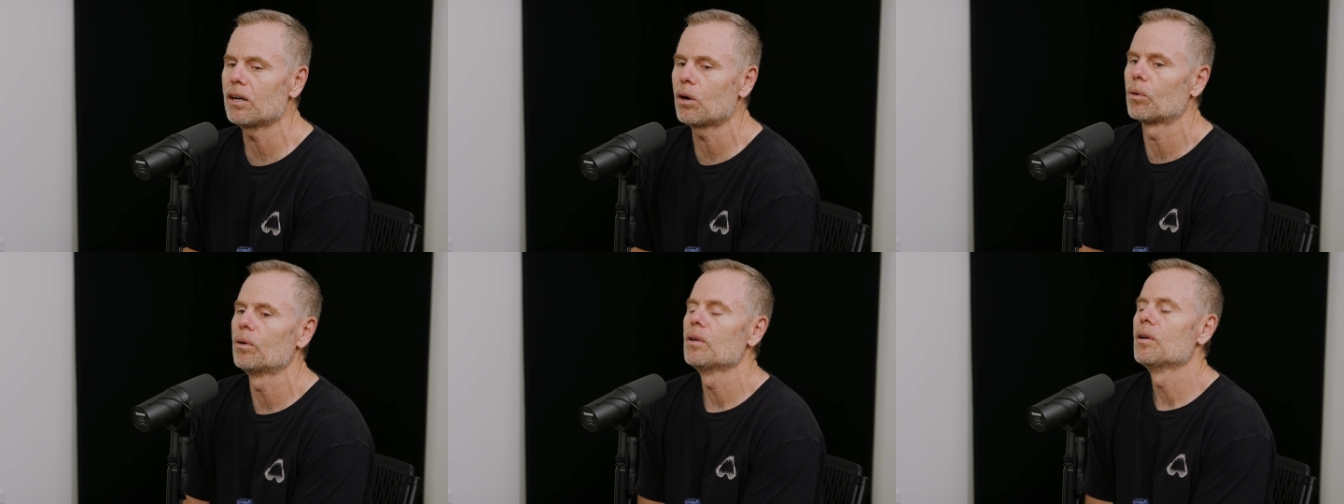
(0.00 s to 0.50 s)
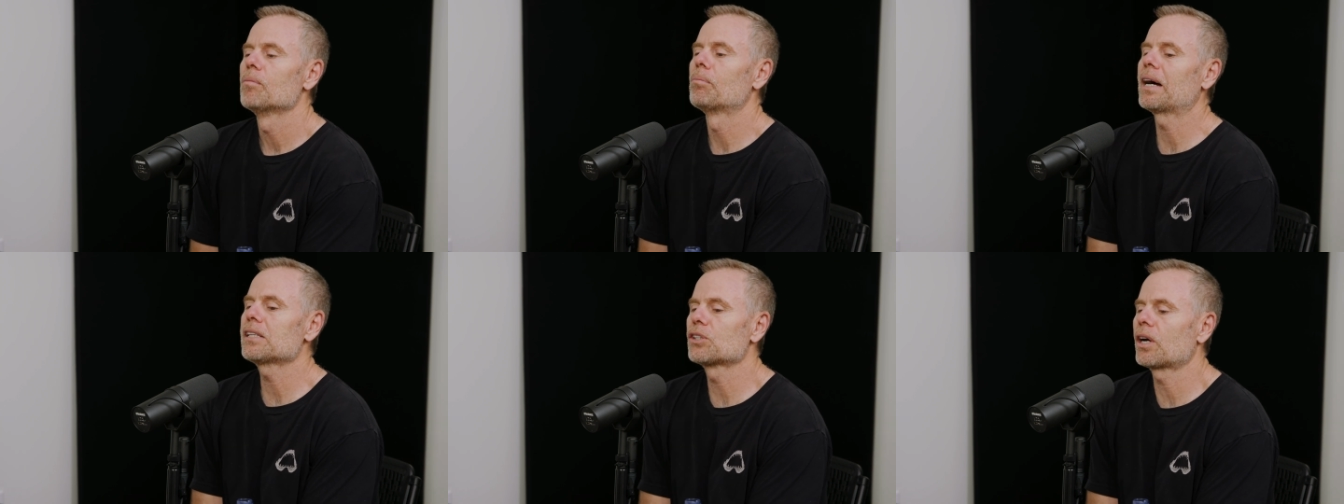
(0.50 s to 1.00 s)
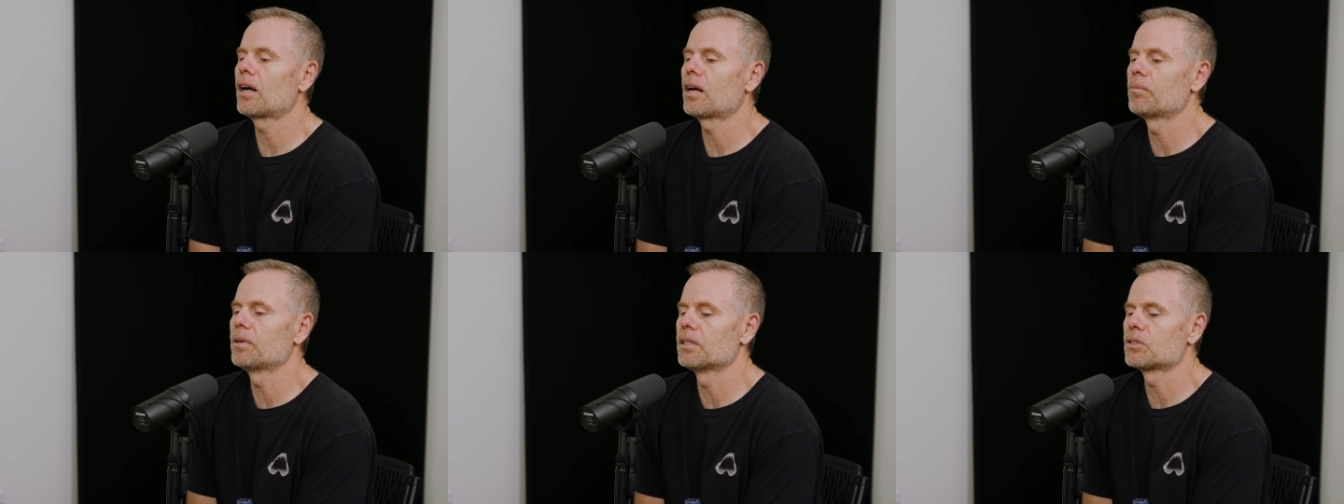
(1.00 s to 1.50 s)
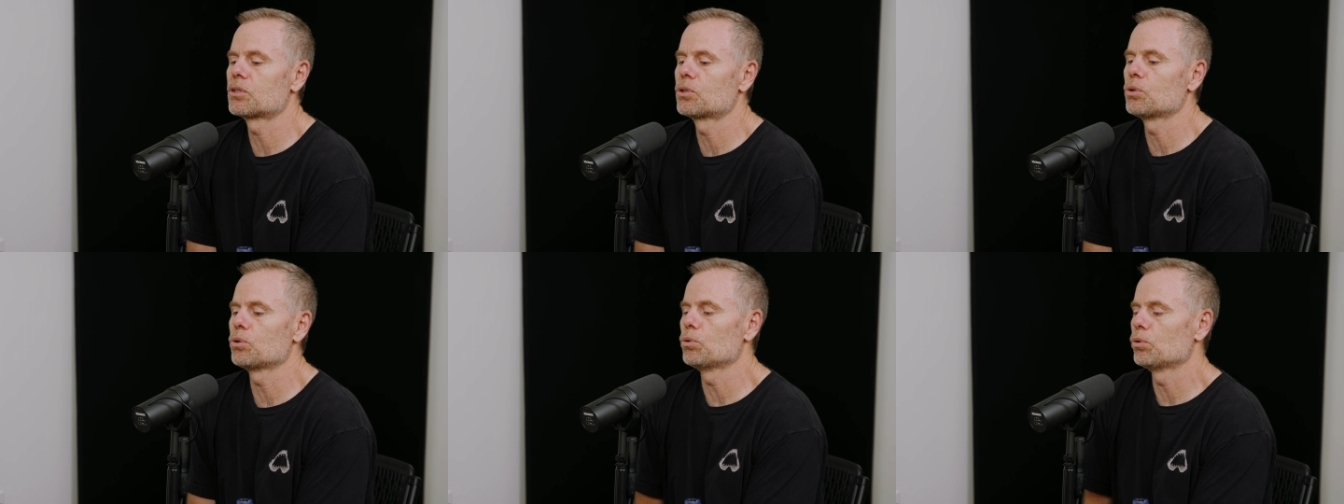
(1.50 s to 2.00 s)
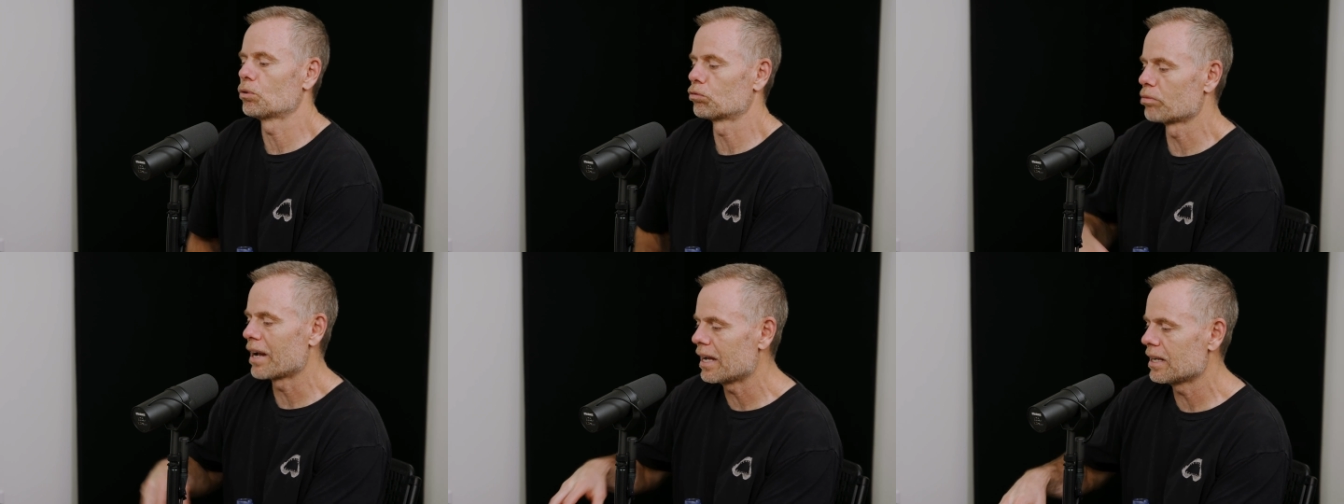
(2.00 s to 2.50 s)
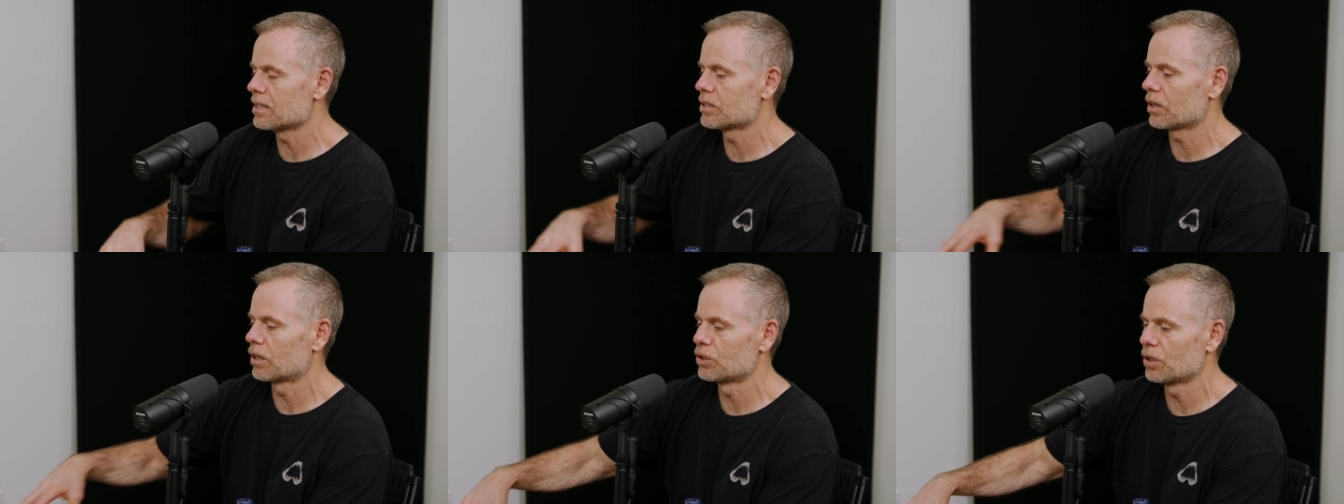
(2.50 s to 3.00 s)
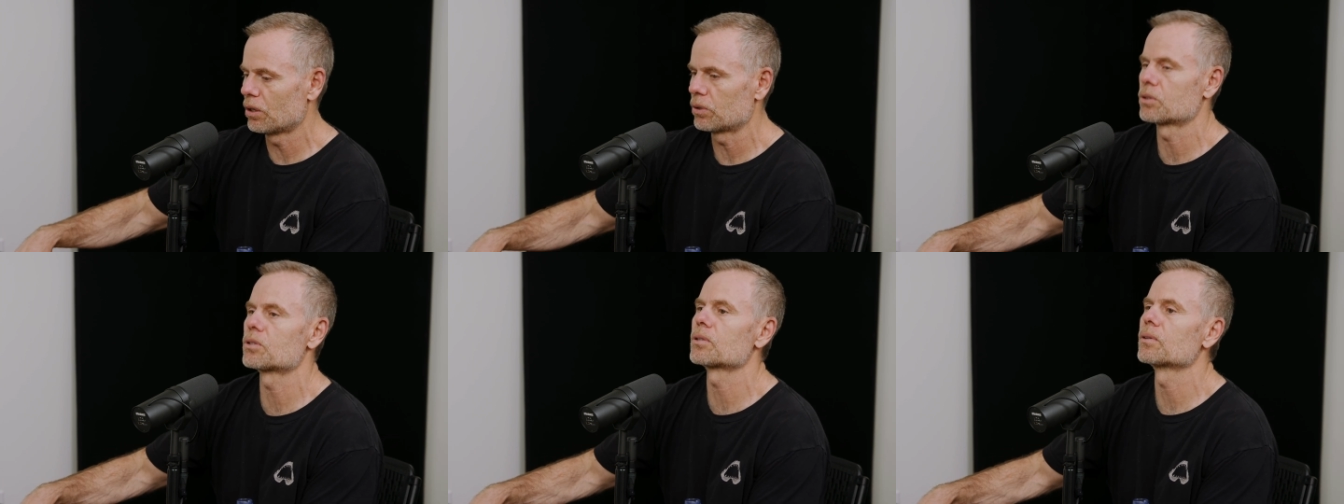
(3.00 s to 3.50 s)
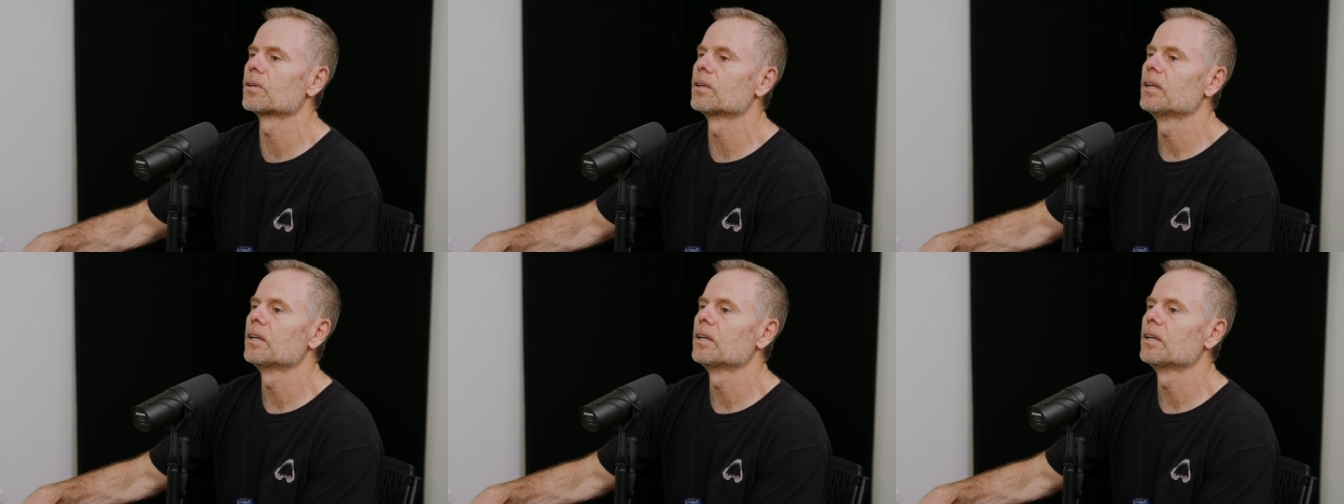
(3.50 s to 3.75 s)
No, my job is to raise adults.